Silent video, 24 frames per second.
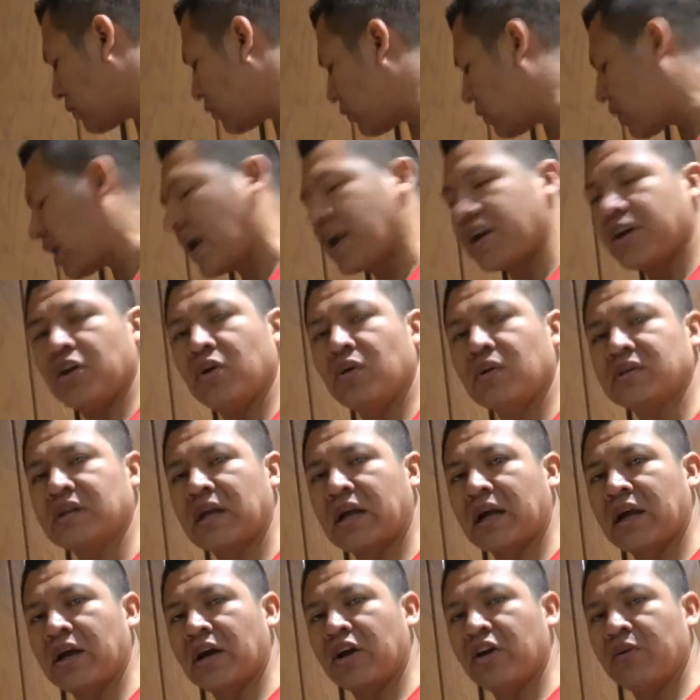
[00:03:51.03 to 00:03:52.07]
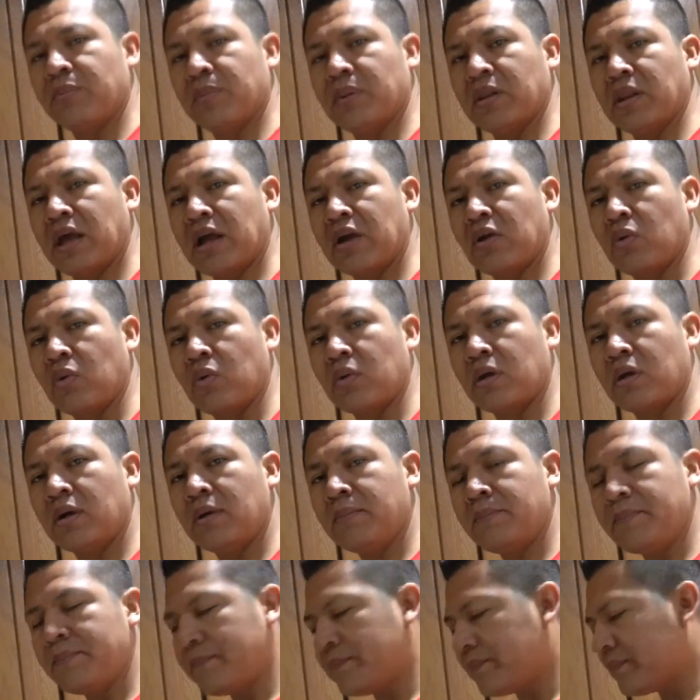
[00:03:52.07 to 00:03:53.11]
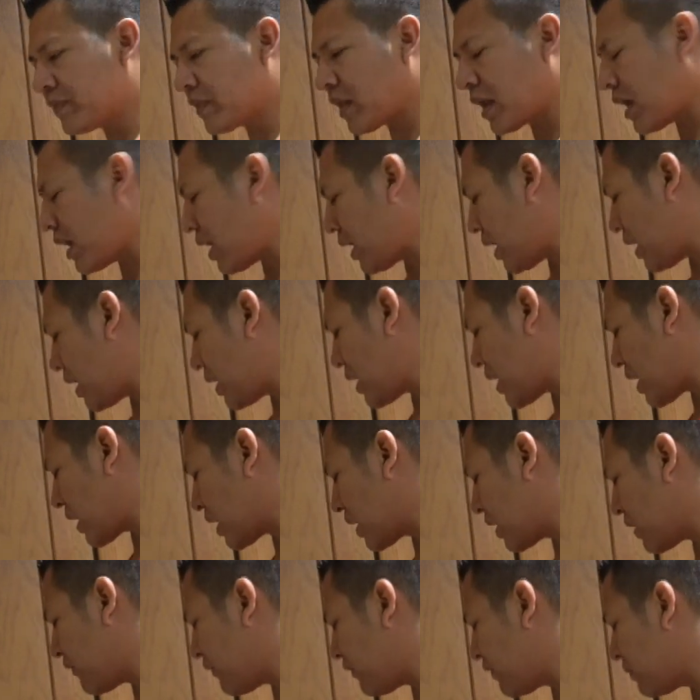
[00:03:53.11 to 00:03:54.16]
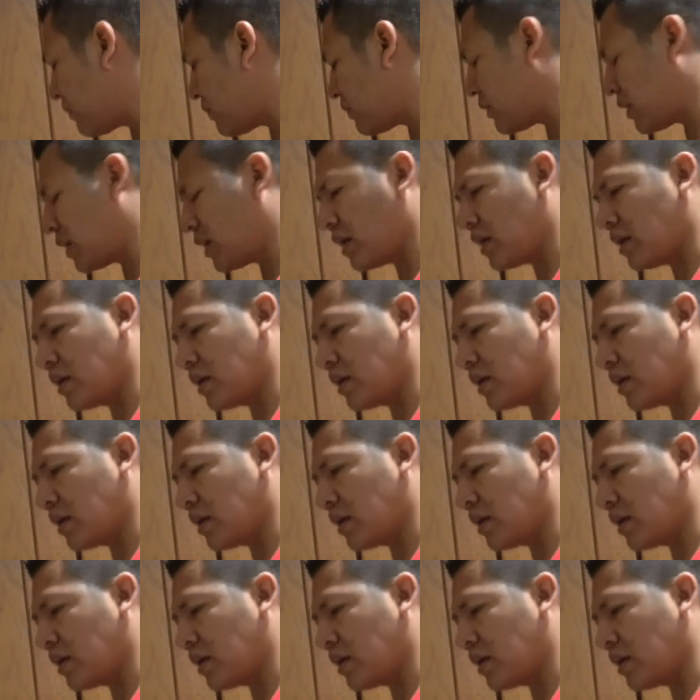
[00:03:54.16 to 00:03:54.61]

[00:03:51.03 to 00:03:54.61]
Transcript: what I do is I cut up the leg quarter and I give them